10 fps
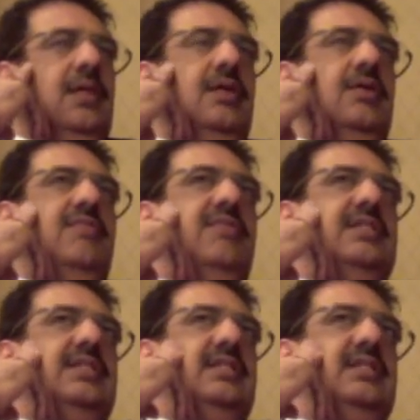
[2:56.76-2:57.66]
So
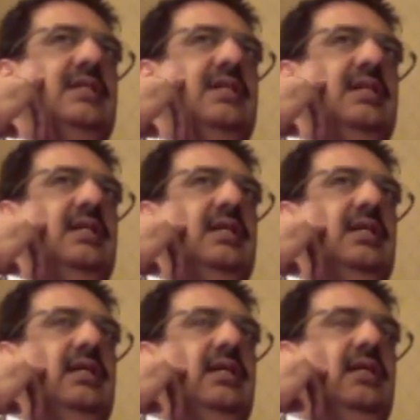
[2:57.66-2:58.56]
first is... Uh
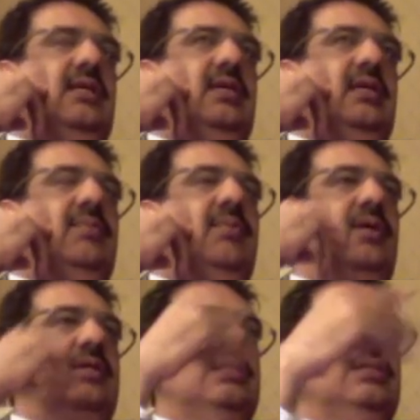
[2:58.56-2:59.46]
You know, the
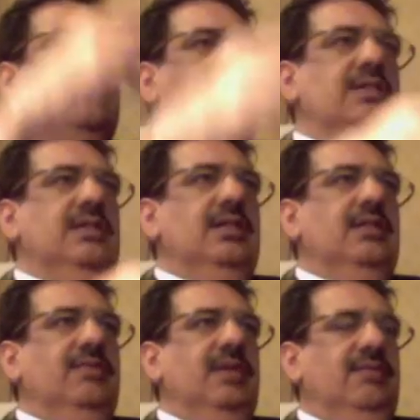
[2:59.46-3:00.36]
employee centricity and
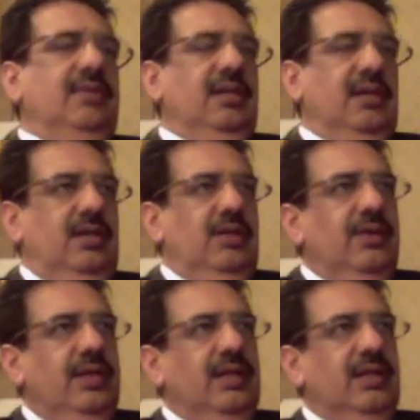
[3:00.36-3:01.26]
the way we are
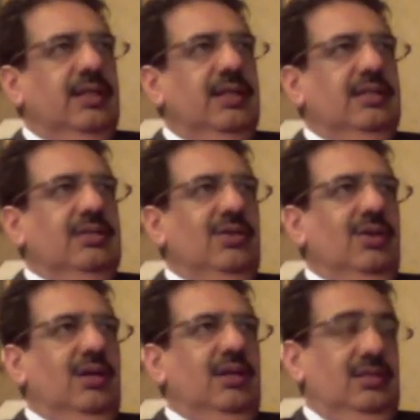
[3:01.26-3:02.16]
doing it is not is